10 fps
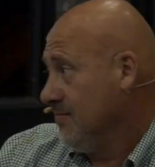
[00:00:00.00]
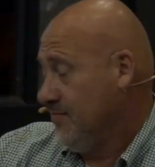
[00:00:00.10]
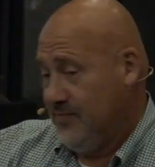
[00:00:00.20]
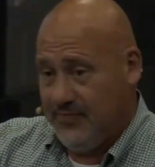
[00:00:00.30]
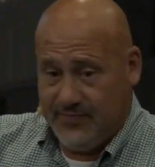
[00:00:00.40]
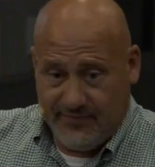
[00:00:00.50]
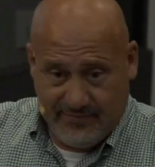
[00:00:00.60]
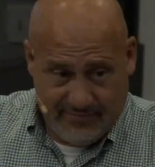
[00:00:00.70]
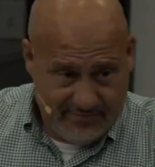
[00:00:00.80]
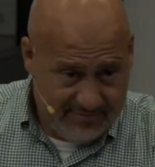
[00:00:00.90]

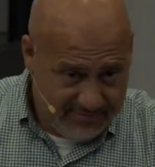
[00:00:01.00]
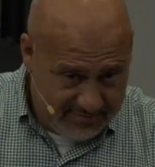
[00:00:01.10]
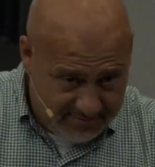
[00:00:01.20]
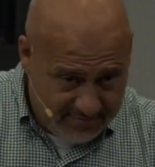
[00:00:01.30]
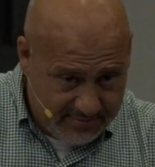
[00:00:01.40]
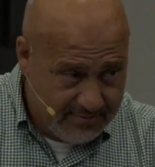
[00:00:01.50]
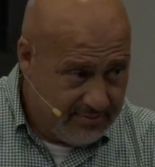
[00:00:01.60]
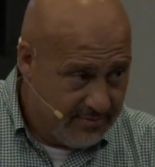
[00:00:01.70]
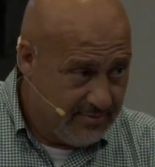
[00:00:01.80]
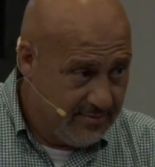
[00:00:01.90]

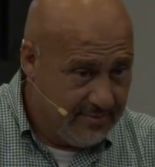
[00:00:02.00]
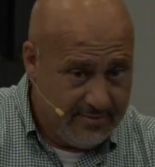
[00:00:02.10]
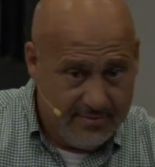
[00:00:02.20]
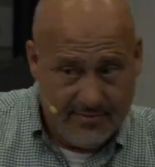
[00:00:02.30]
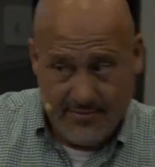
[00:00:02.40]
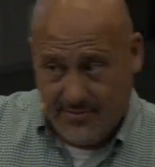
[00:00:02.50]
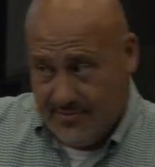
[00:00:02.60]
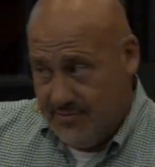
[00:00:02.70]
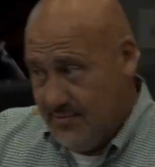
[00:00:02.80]
No one is speaking in this clip.